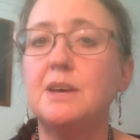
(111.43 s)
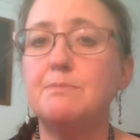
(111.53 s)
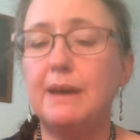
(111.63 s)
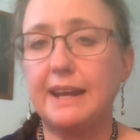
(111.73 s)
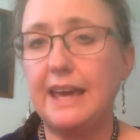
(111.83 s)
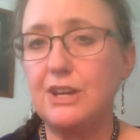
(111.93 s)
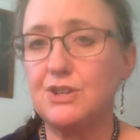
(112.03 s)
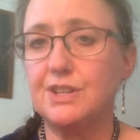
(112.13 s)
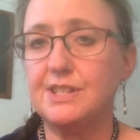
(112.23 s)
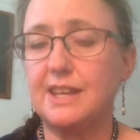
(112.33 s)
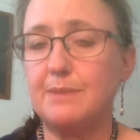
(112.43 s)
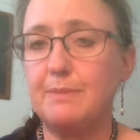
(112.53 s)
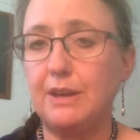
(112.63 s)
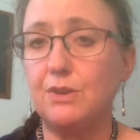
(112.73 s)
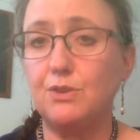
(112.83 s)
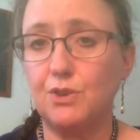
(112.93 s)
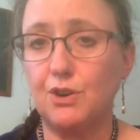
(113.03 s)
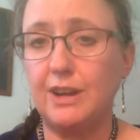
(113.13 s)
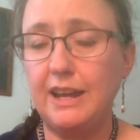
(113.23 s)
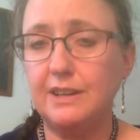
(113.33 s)
medications that make you
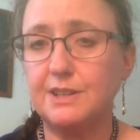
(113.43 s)
urinate,